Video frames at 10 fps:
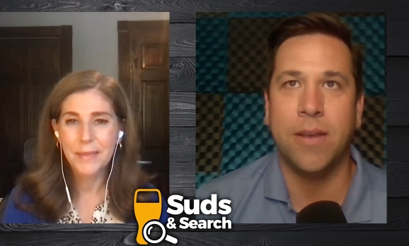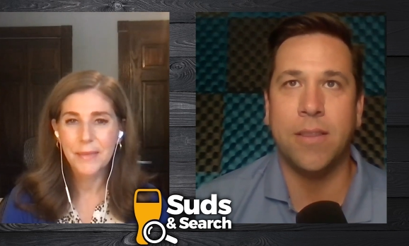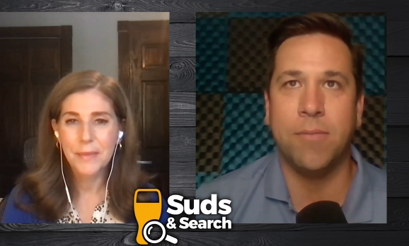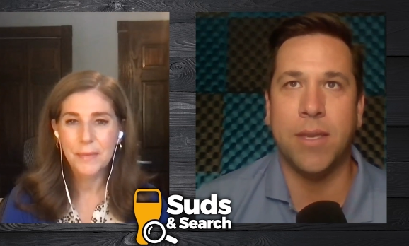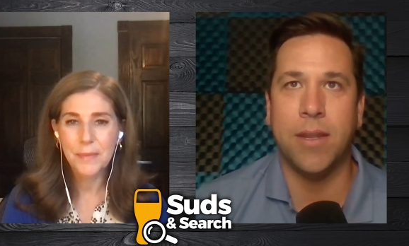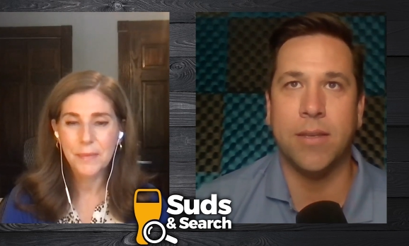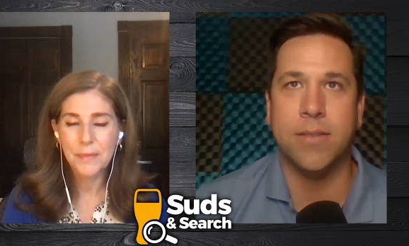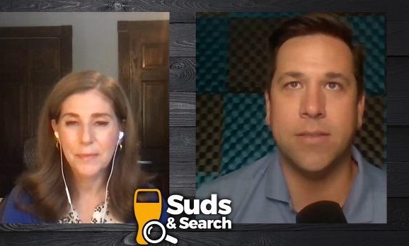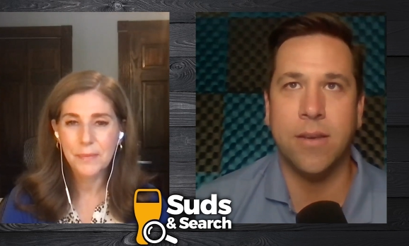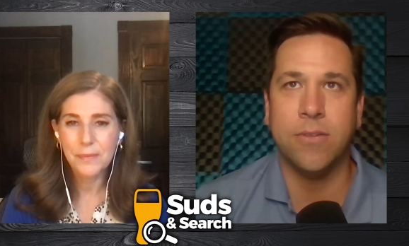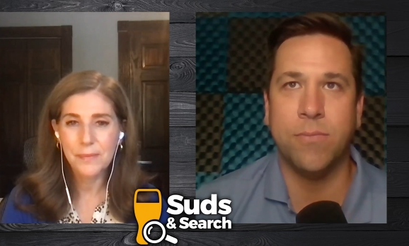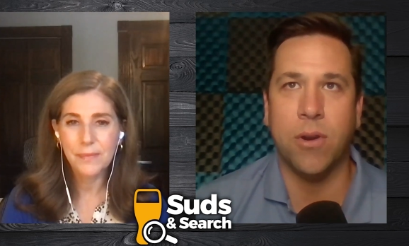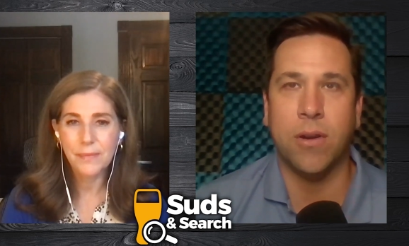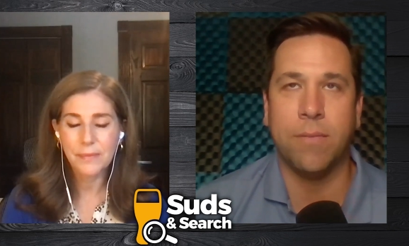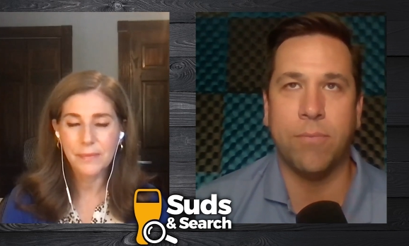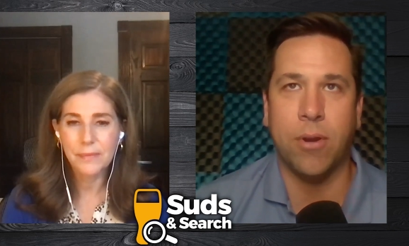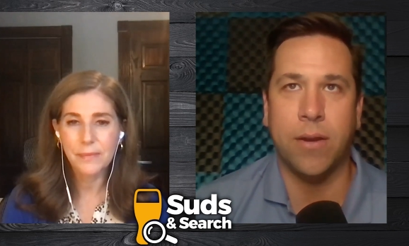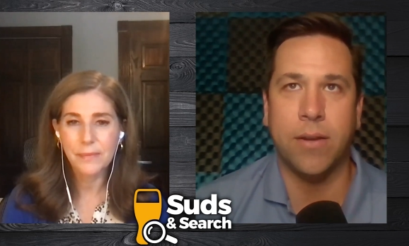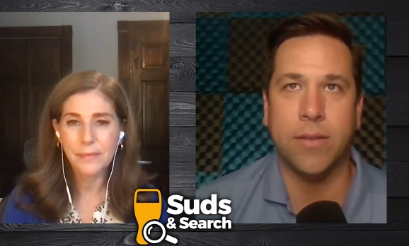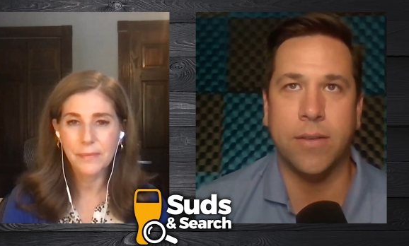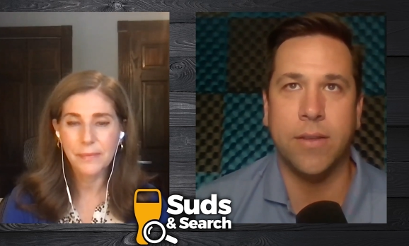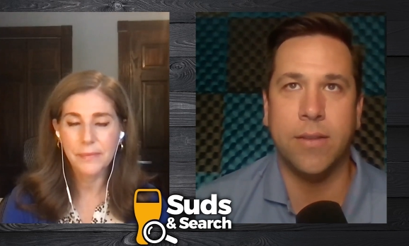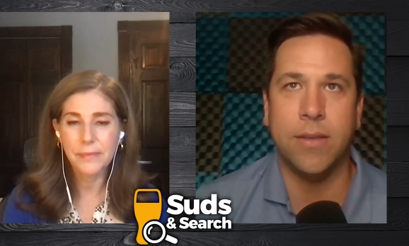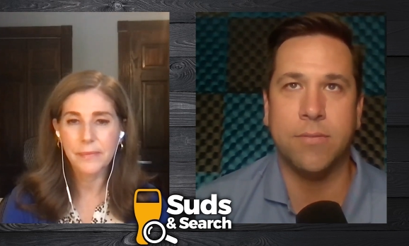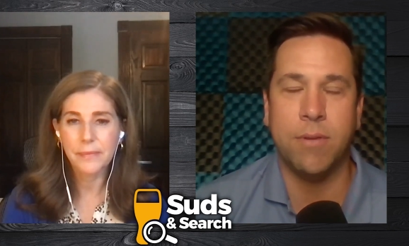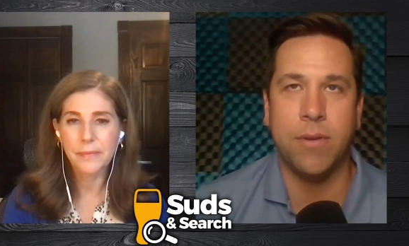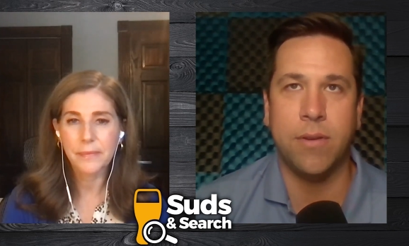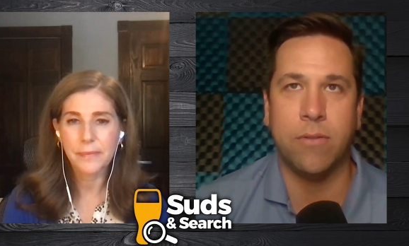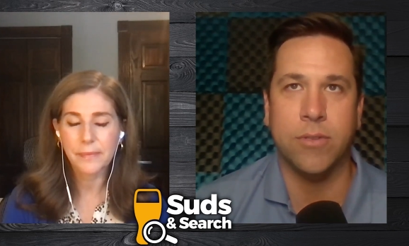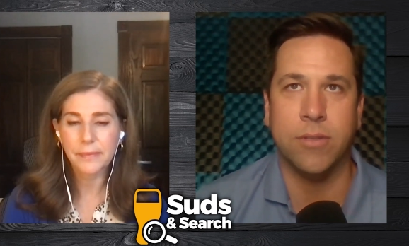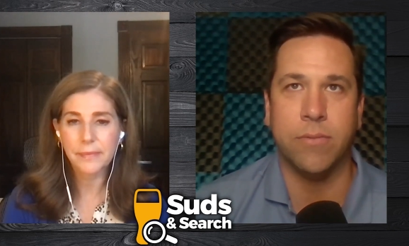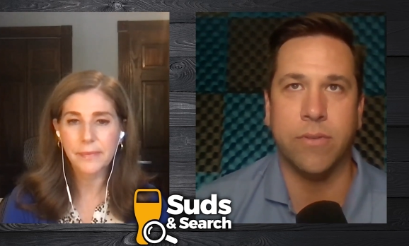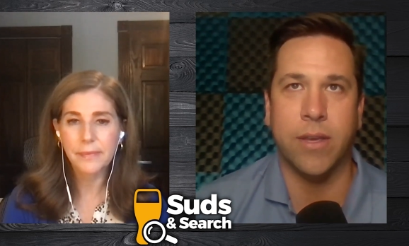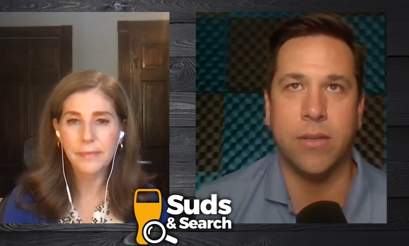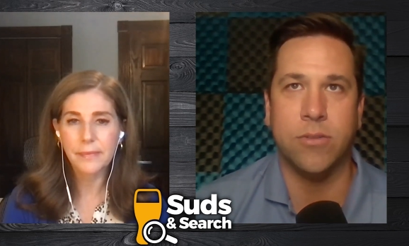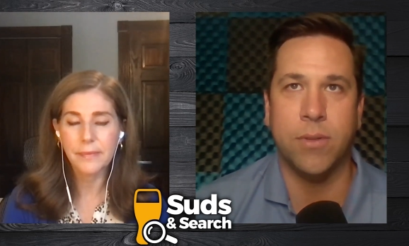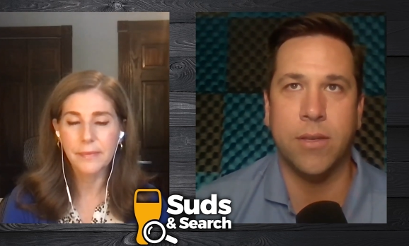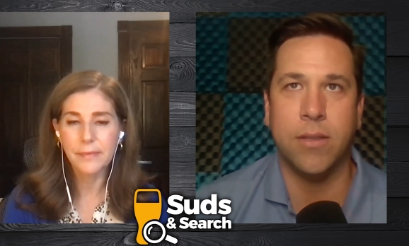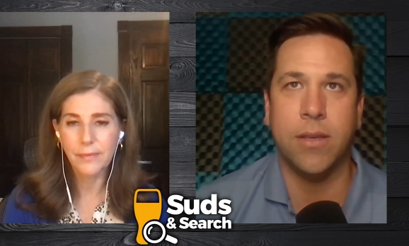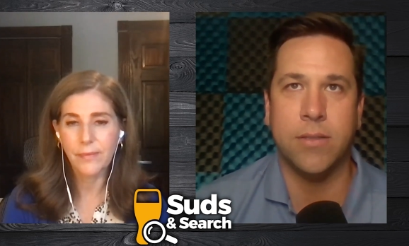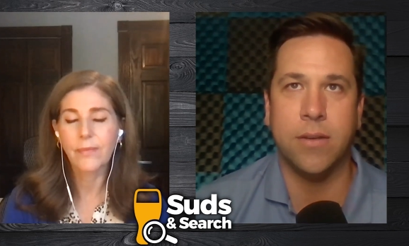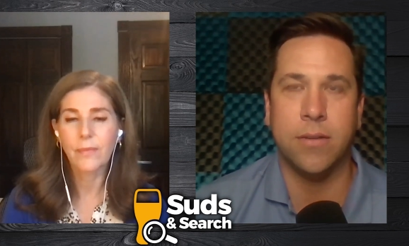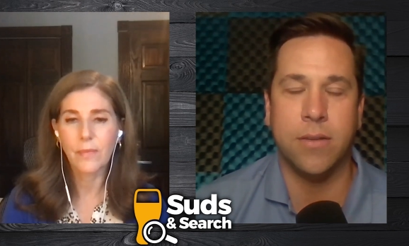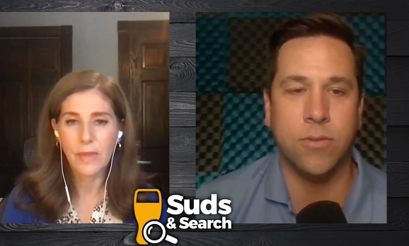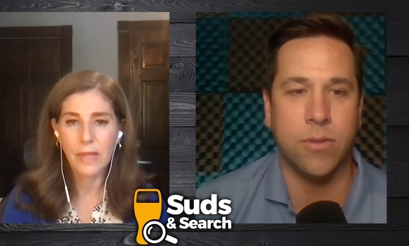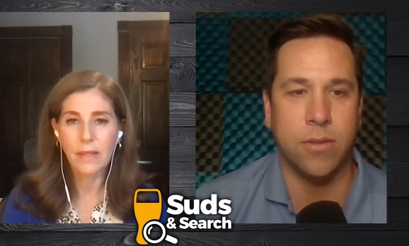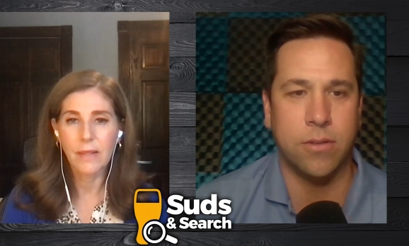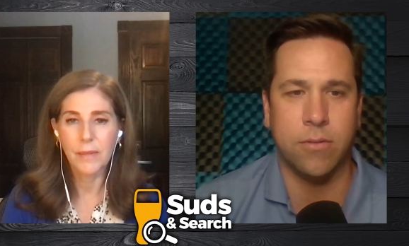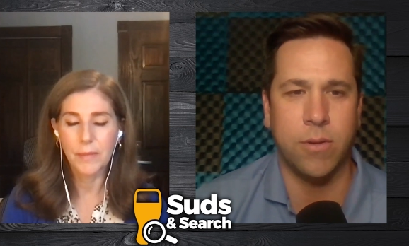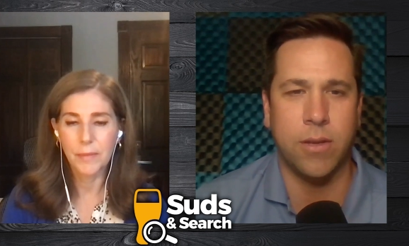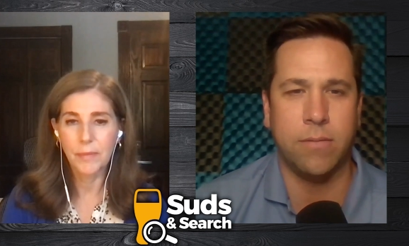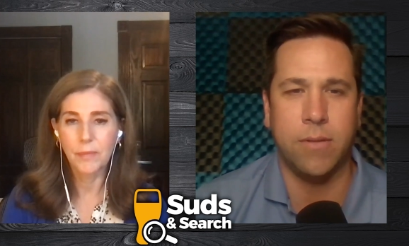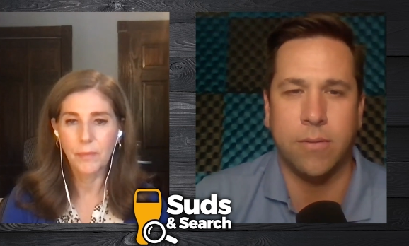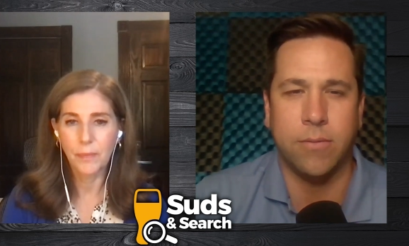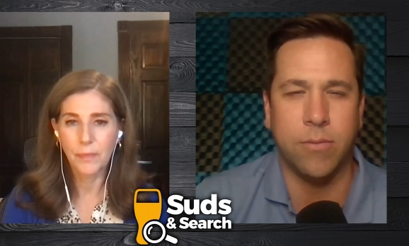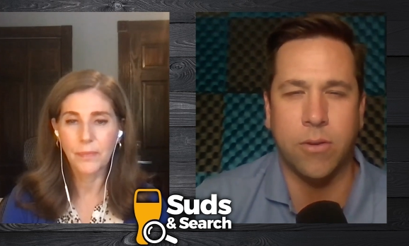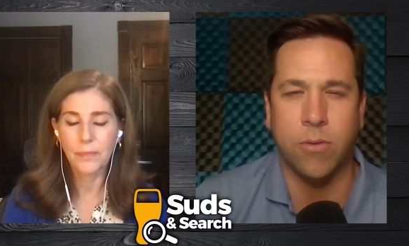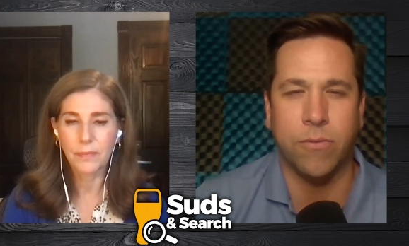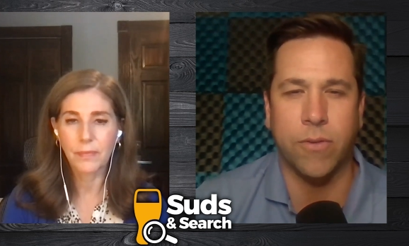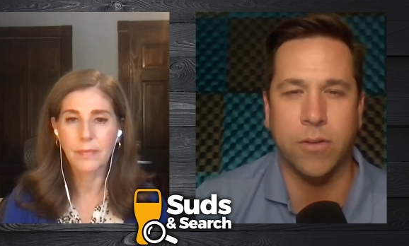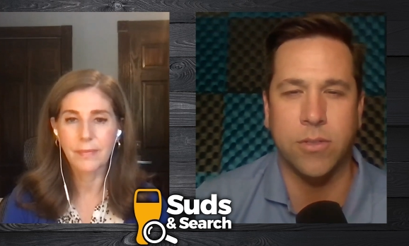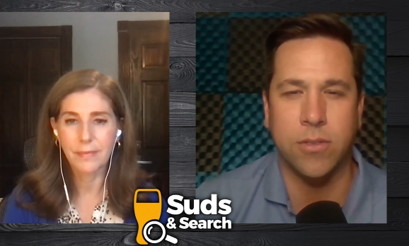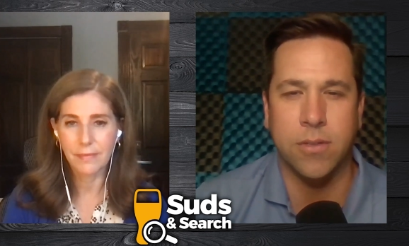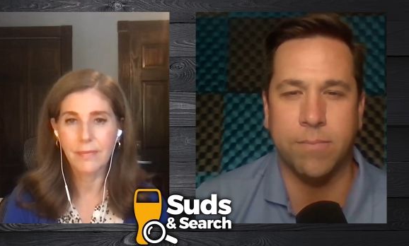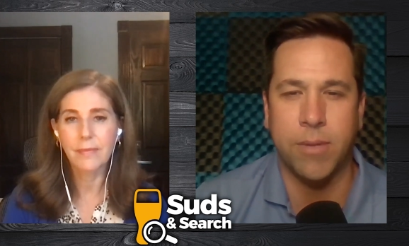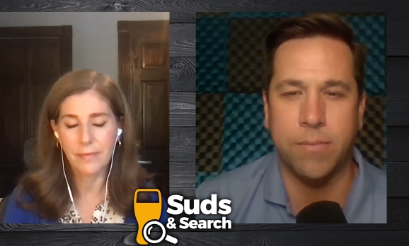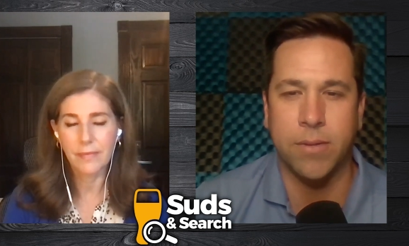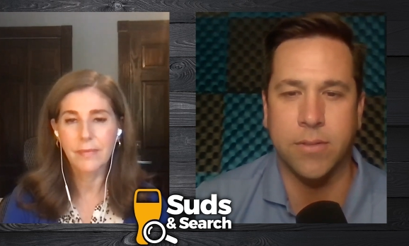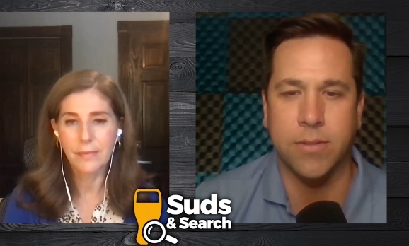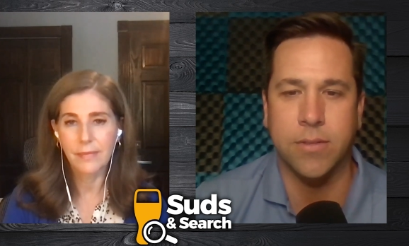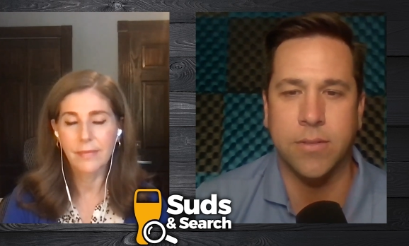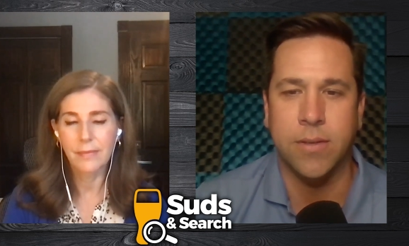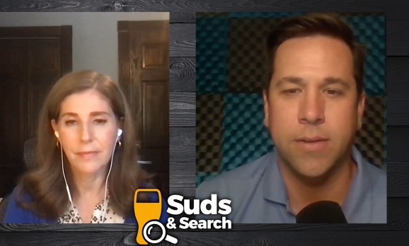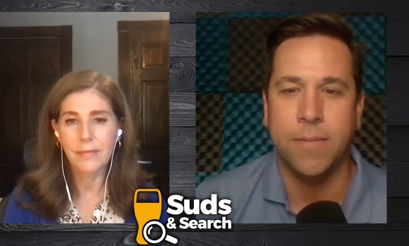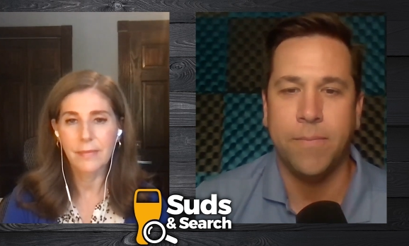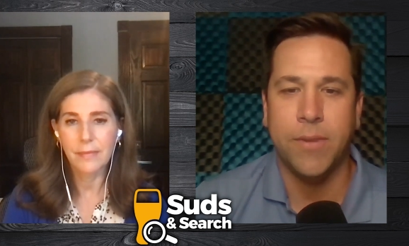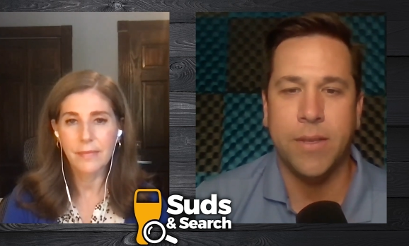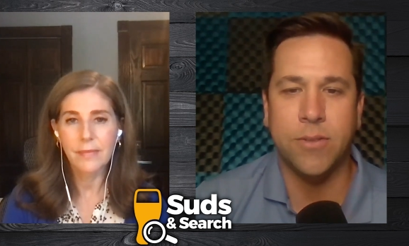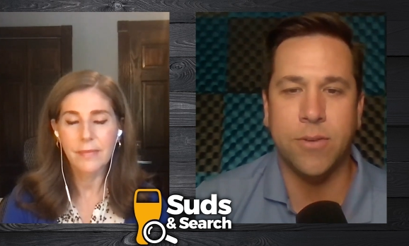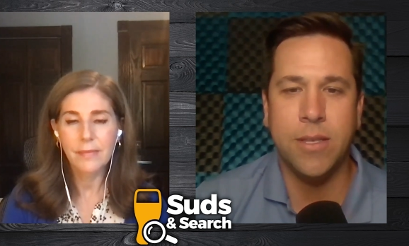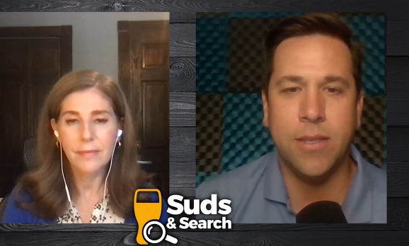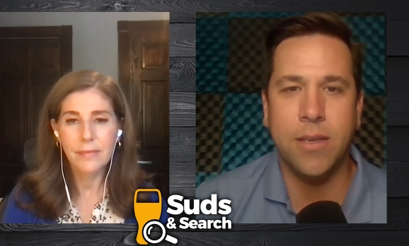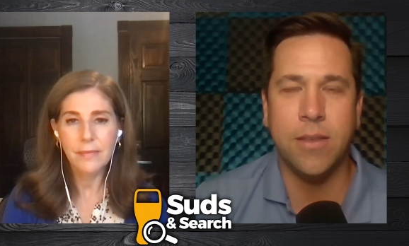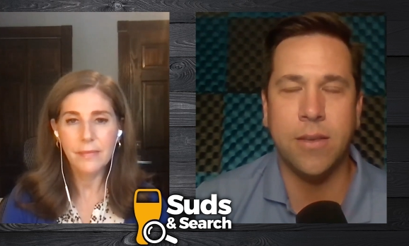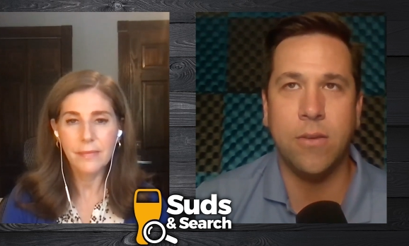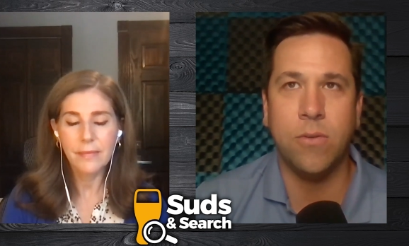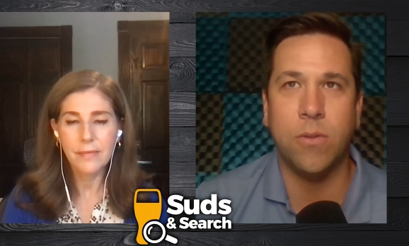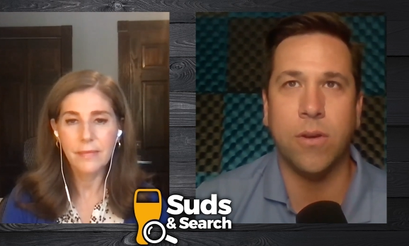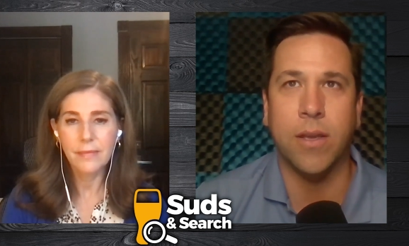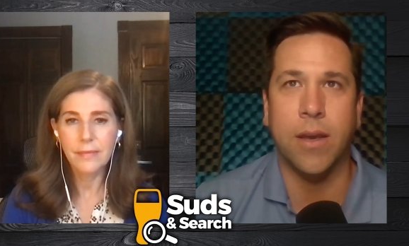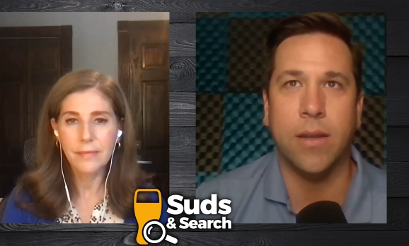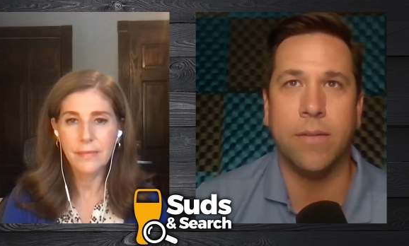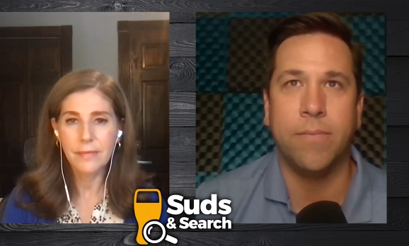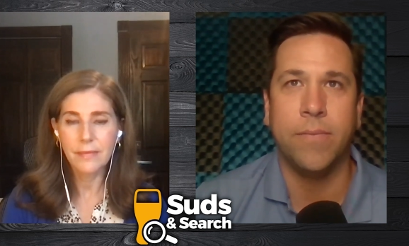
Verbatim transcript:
Speaker 1: at the beginning sales, marketing, product, and, and that's maybe an oversimplification, but that, that's a, those are the three, you know, three core functions in many businesses. Is there anything that you look at,